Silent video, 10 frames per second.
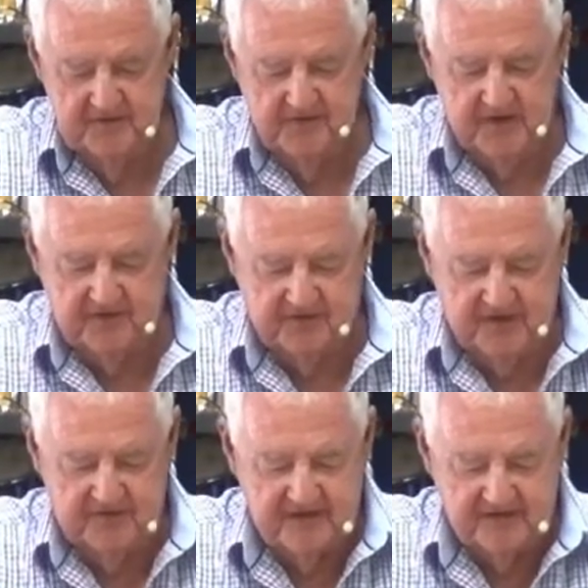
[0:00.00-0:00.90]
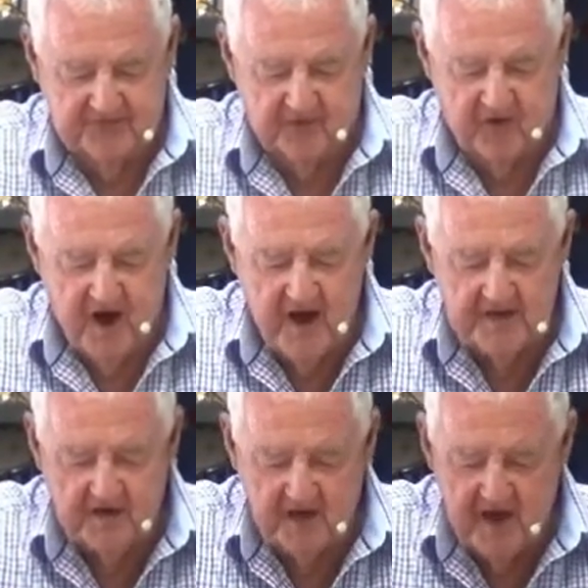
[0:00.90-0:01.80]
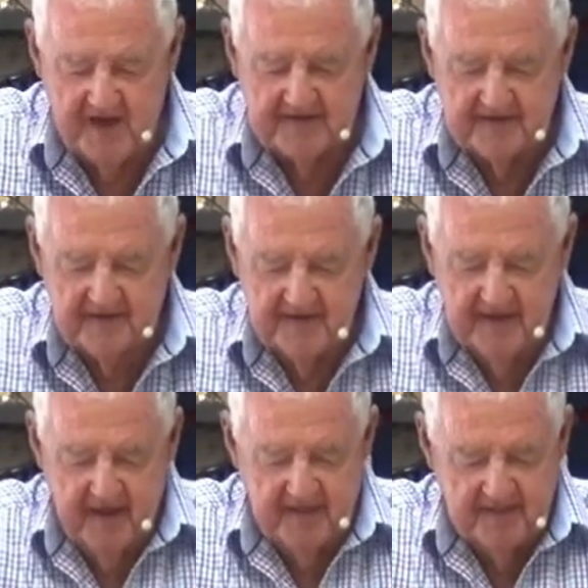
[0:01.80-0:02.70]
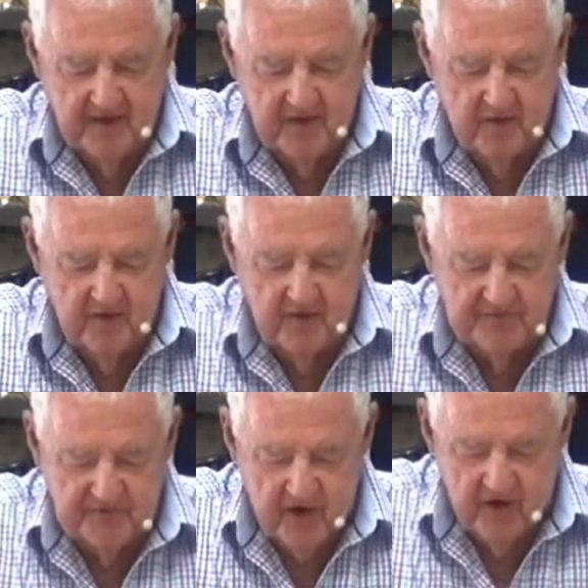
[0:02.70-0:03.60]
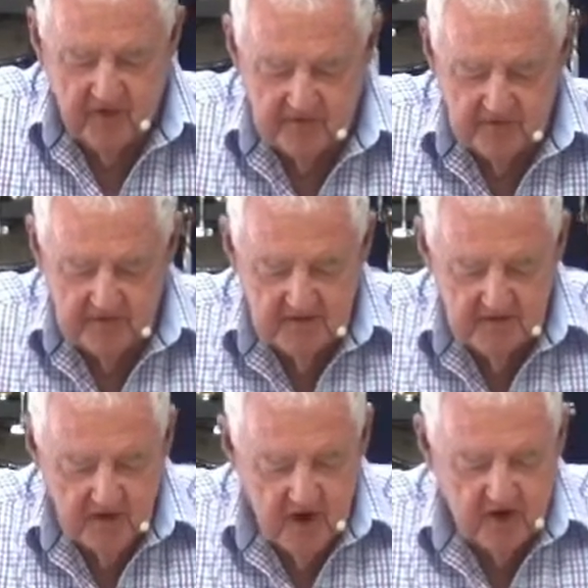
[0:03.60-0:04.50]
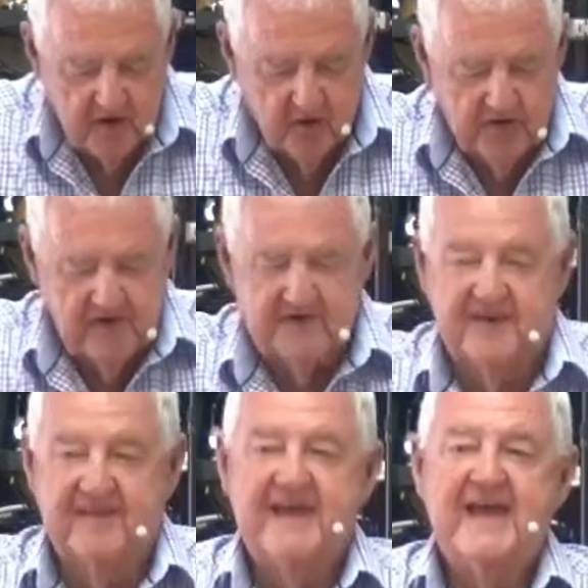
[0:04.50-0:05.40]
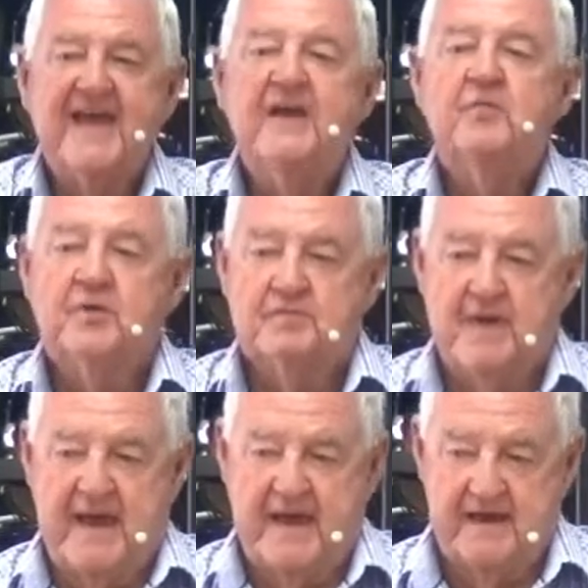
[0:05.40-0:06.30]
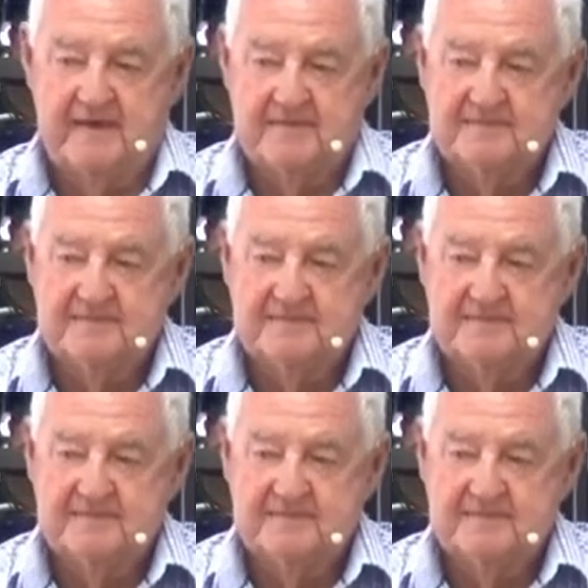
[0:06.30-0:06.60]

23, it says, "For I delight in the law of God according to the inward man."